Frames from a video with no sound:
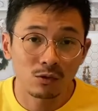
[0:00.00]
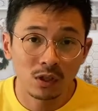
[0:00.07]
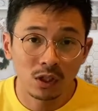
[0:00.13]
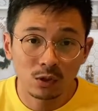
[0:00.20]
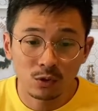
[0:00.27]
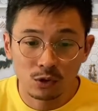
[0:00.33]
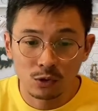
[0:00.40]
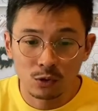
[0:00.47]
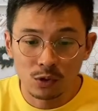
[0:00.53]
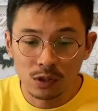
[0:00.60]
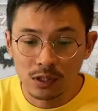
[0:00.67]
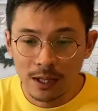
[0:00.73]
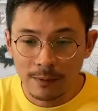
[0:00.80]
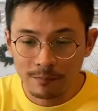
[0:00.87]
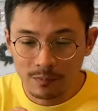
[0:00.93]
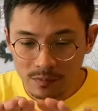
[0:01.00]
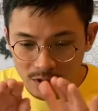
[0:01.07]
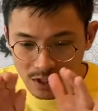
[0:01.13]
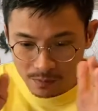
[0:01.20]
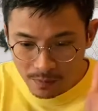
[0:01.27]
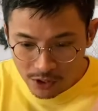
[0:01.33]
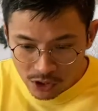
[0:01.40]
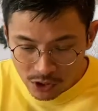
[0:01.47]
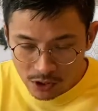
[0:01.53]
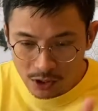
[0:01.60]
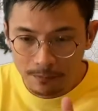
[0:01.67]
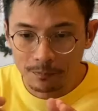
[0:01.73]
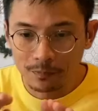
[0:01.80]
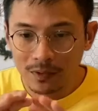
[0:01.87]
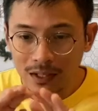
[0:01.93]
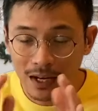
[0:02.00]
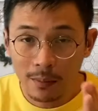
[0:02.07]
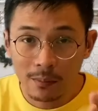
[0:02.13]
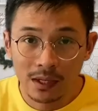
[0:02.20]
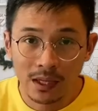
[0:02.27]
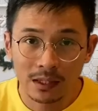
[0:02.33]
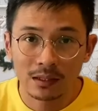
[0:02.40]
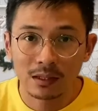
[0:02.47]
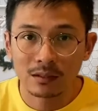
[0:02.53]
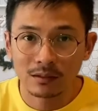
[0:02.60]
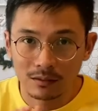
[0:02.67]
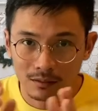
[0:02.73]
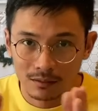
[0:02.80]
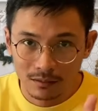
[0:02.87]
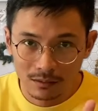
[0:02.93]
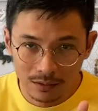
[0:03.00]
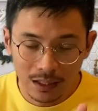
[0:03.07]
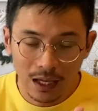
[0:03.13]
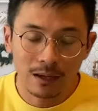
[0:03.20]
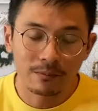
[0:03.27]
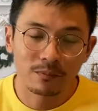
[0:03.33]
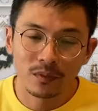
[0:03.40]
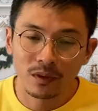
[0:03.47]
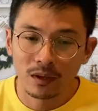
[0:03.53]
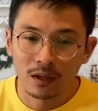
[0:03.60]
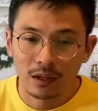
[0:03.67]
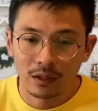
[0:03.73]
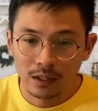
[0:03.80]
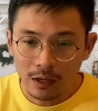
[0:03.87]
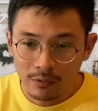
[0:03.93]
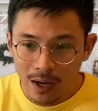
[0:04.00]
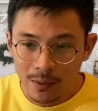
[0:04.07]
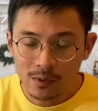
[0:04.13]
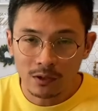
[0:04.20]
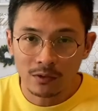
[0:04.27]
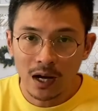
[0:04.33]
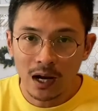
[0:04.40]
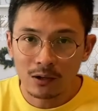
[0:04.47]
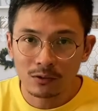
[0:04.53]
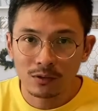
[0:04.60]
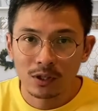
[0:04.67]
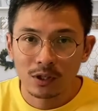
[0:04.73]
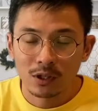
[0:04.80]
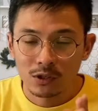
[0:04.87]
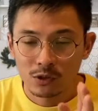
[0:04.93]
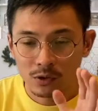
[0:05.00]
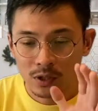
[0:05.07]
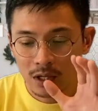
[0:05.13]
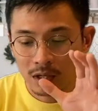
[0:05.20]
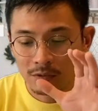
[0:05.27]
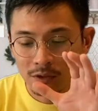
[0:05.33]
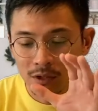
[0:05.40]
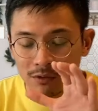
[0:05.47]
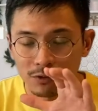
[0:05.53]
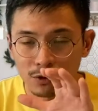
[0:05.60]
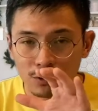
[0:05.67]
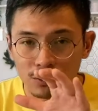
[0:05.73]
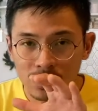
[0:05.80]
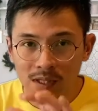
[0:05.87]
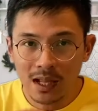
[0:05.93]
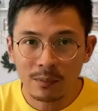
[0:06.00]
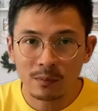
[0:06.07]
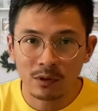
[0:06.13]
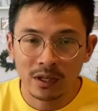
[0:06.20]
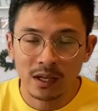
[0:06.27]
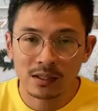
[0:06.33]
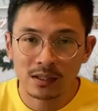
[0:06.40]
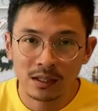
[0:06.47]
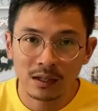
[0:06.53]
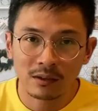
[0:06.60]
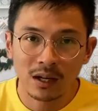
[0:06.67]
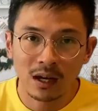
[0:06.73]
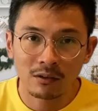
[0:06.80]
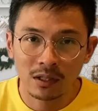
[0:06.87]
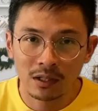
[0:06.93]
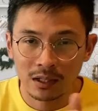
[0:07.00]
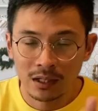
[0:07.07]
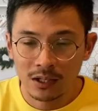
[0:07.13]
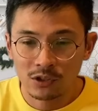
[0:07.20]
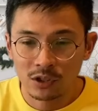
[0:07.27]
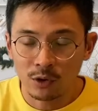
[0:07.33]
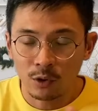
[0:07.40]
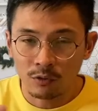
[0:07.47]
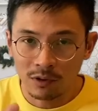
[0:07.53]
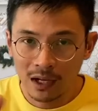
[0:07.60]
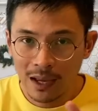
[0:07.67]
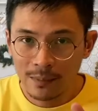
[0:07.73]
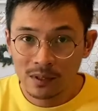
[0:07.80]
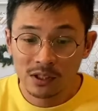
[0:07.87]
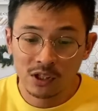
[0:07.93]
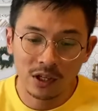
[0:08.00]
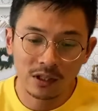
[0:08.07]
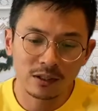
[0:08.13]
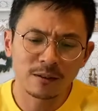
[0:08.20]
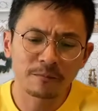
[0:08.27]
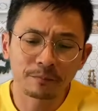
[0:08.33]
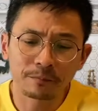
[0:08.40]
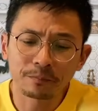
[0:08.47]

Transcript: You need to use that special laminated type that wraps around so that even if you slap your casing around it, it actually overlaps each other.